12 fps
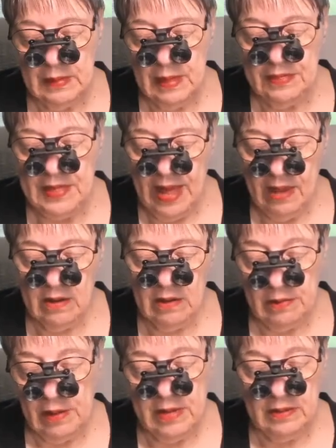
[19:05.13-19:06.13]

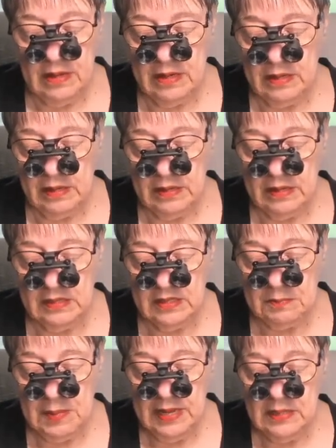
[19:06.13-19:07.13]
It's
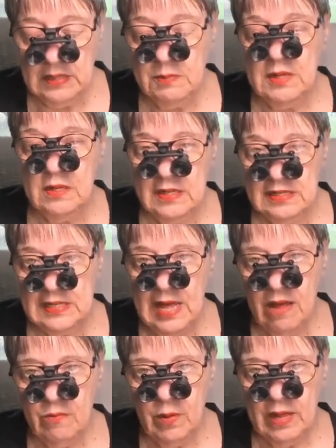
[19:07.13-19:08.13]
mainly because
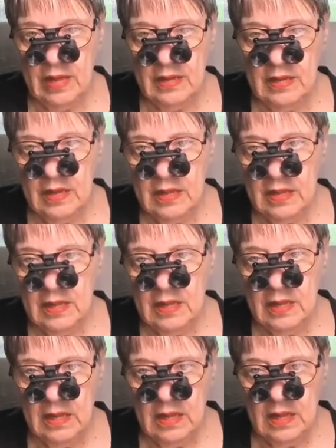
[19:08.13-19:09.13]
that way
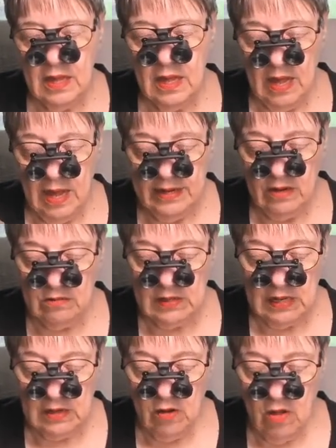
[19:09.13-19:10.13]
I don't
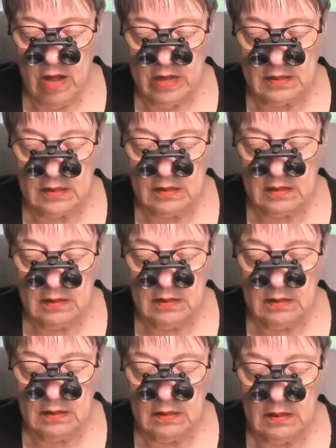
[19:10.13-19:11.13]
get lost.
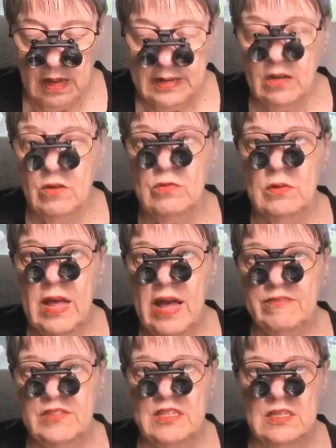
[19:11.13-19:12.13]
I don't
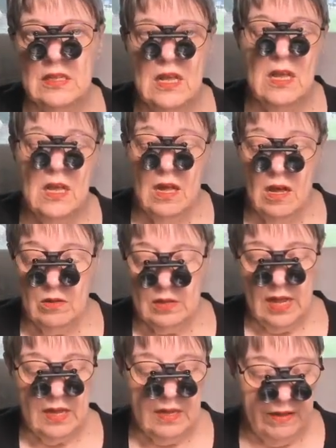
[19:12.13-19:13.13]
have to.
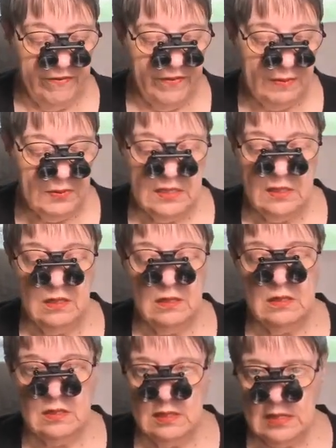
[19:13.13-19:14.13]
Okay, if
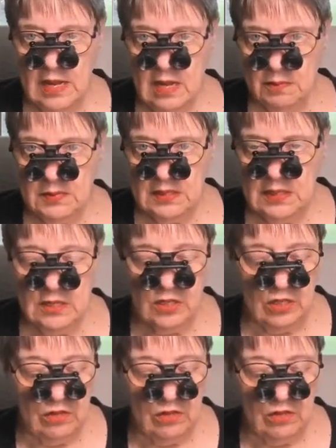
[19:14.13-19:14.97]
say I'm stitching